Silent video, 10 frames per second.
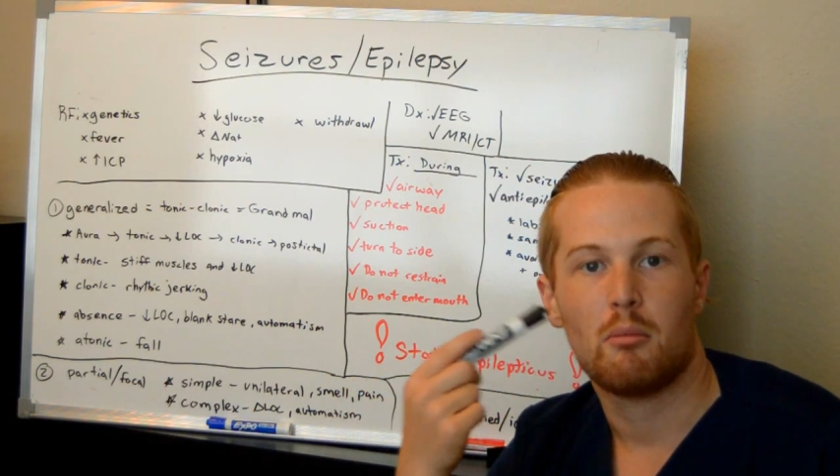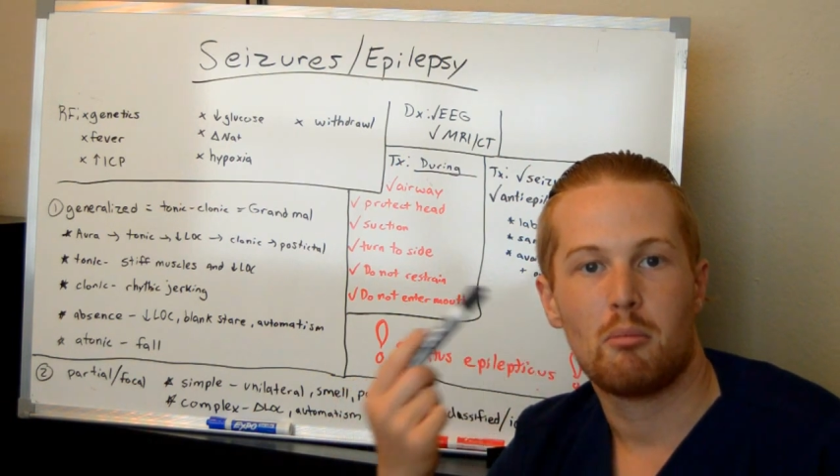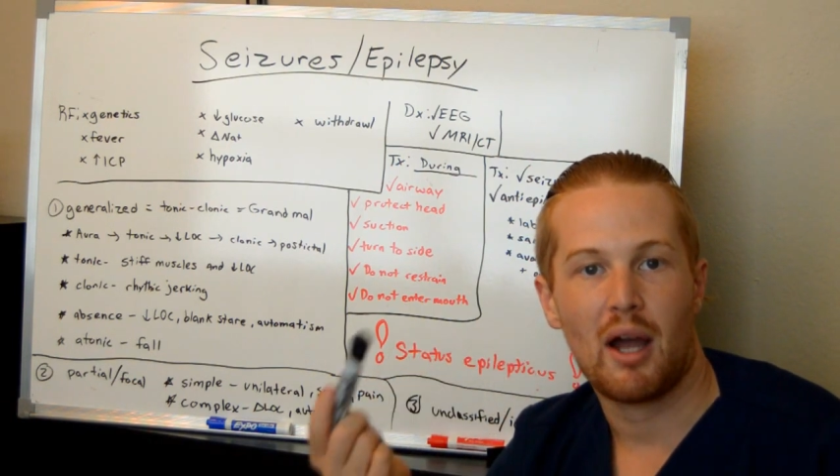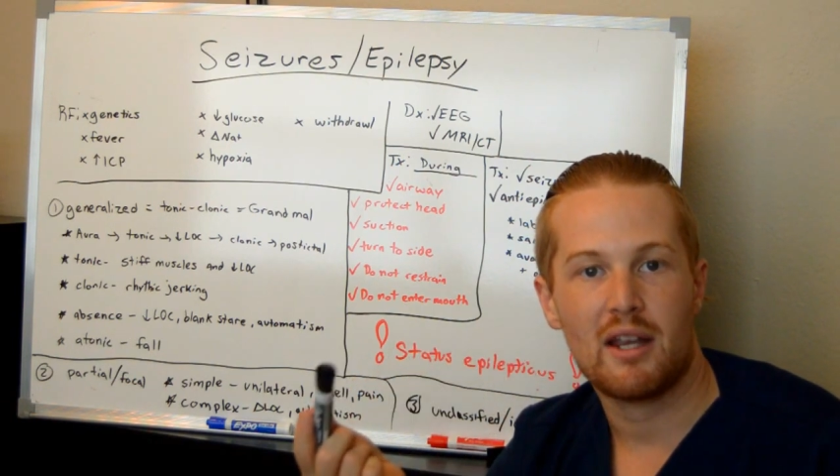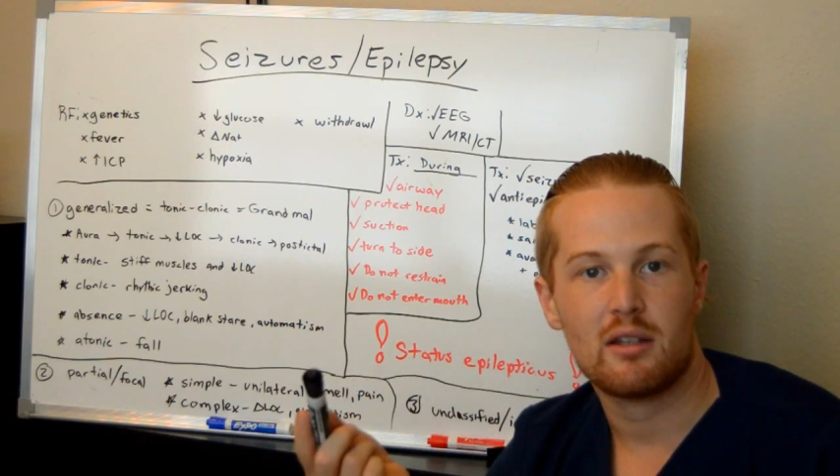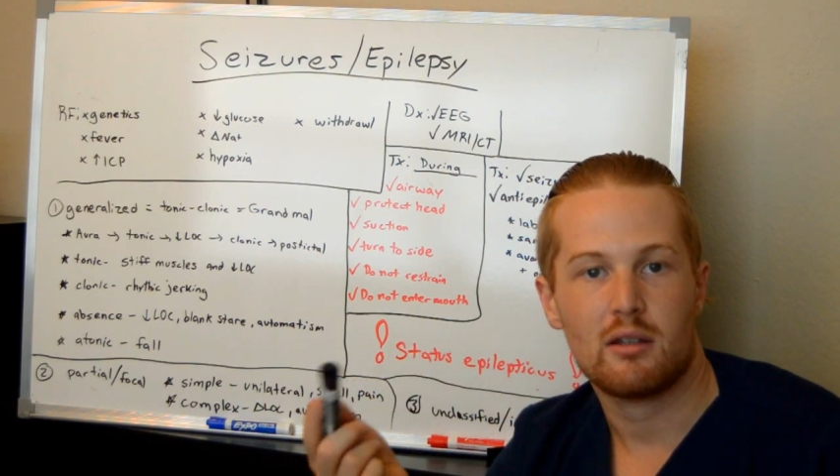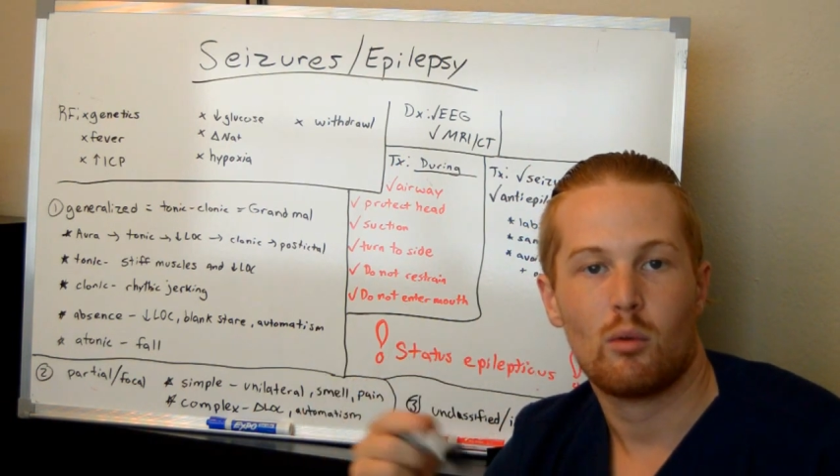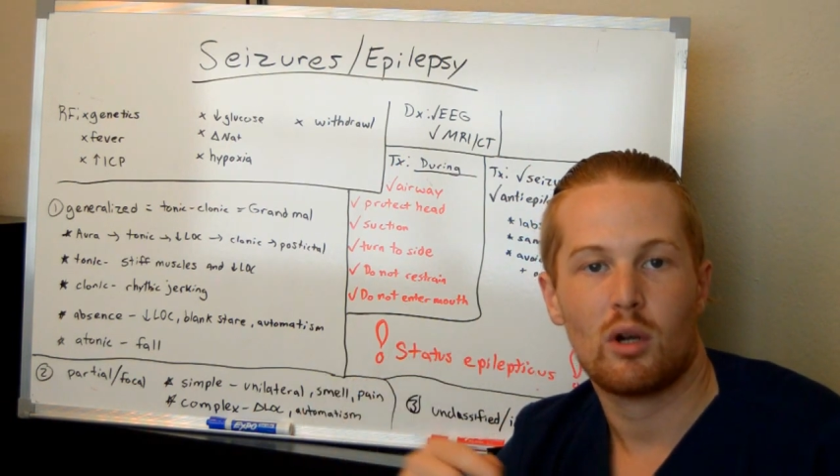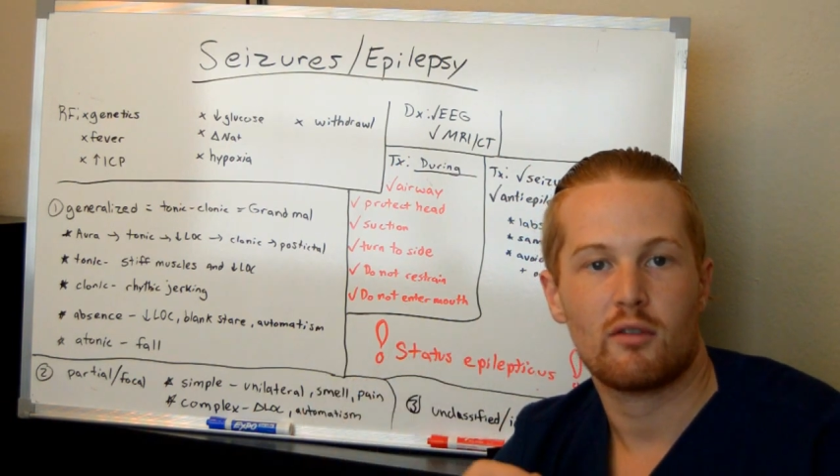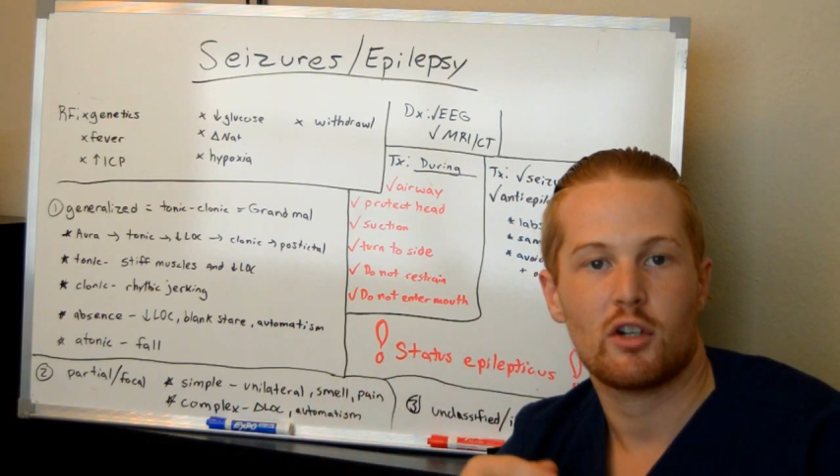bite
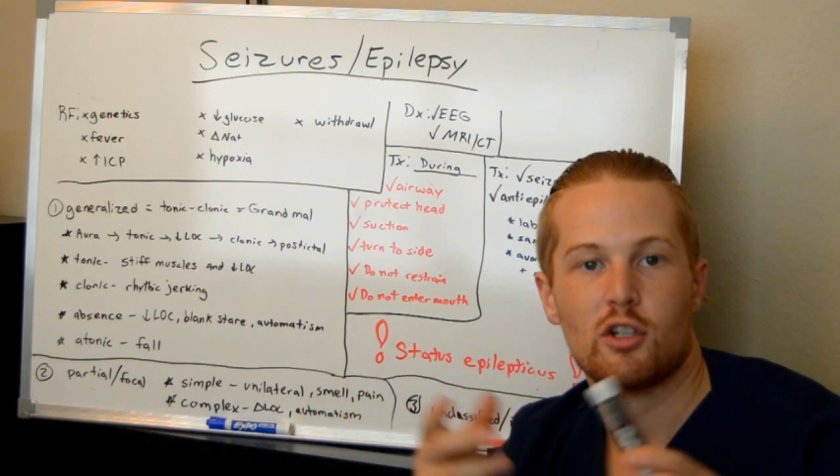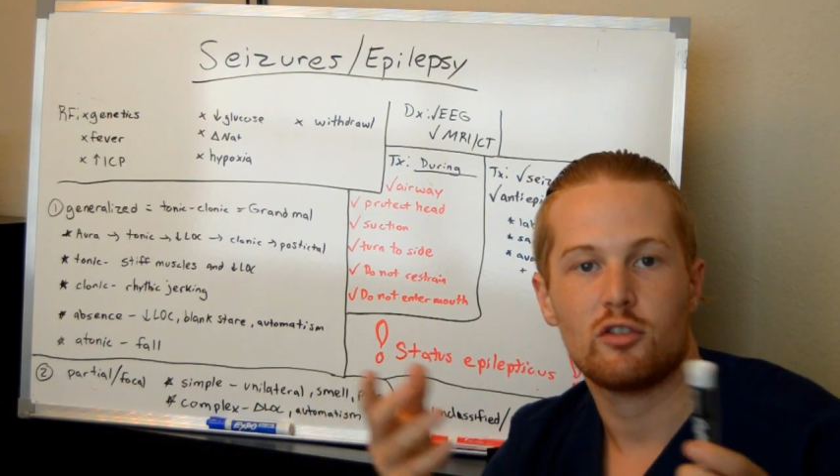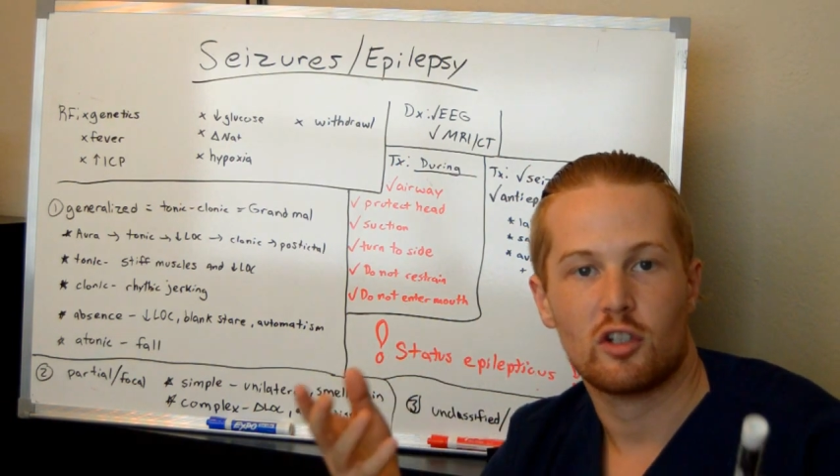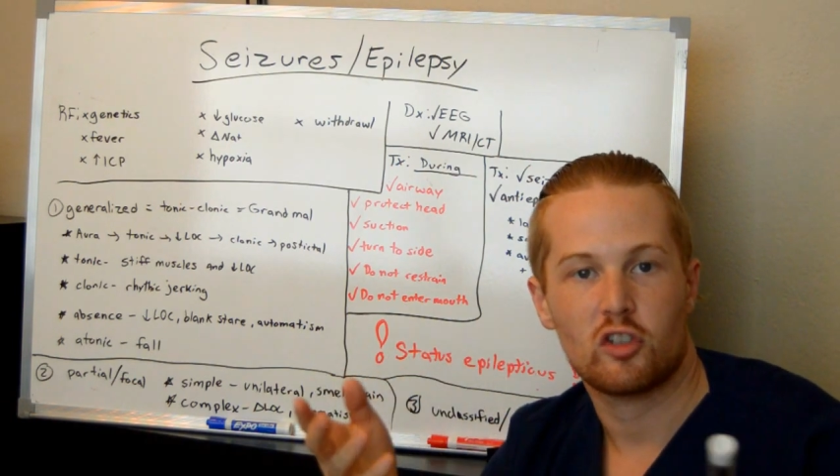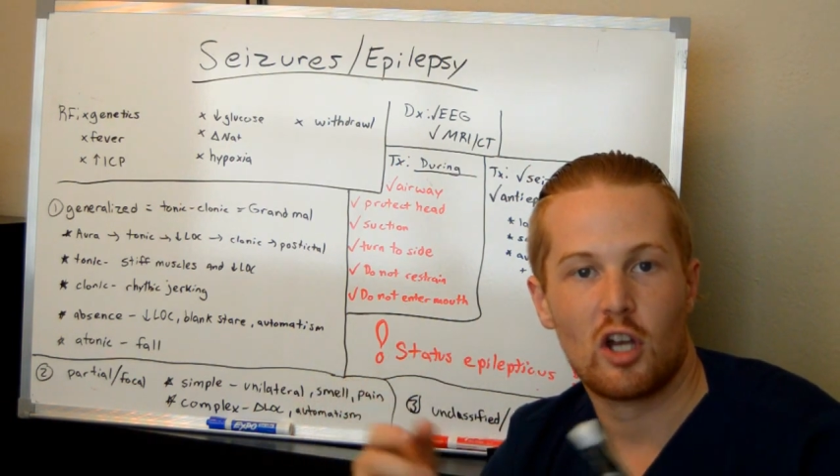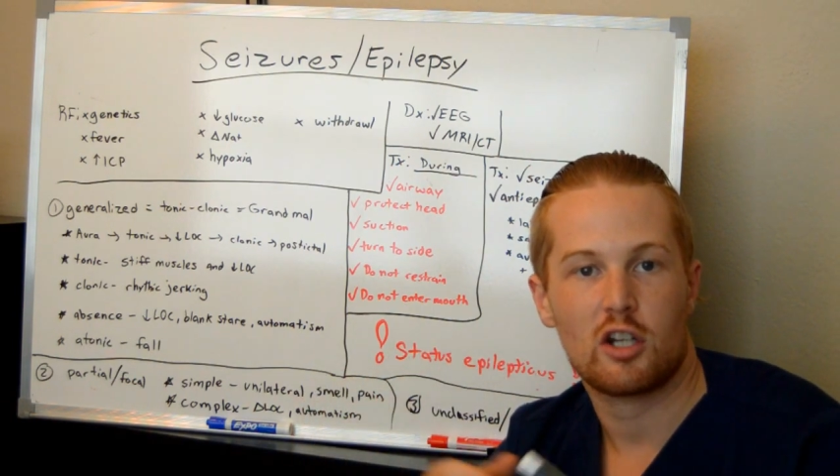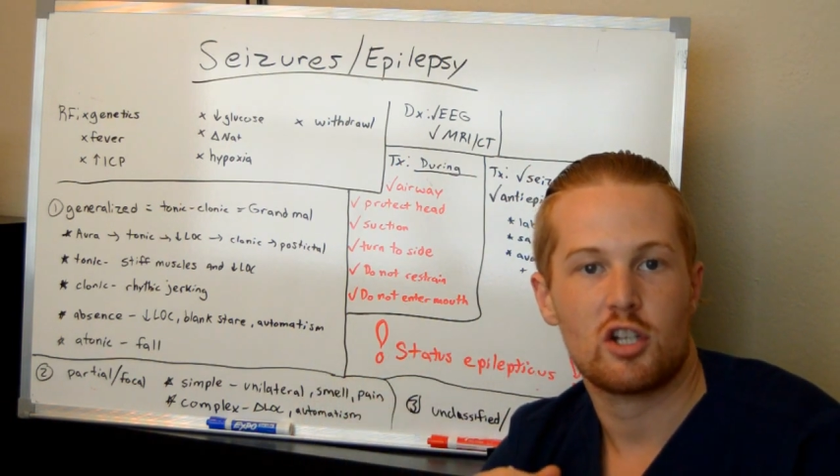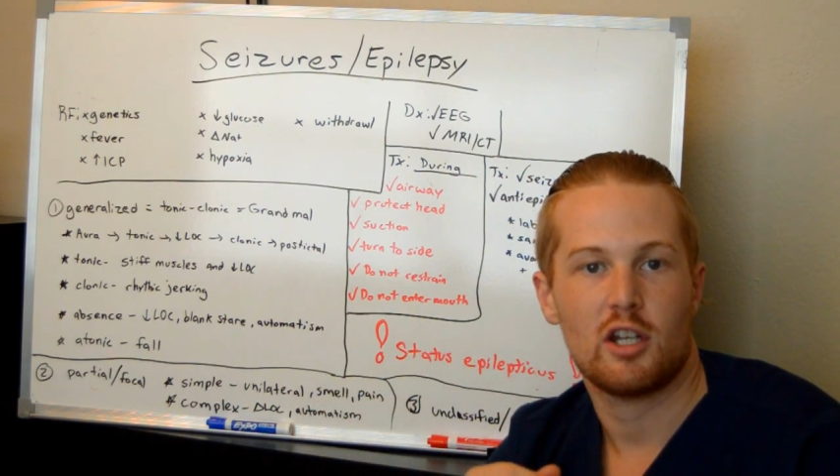whatever using the suction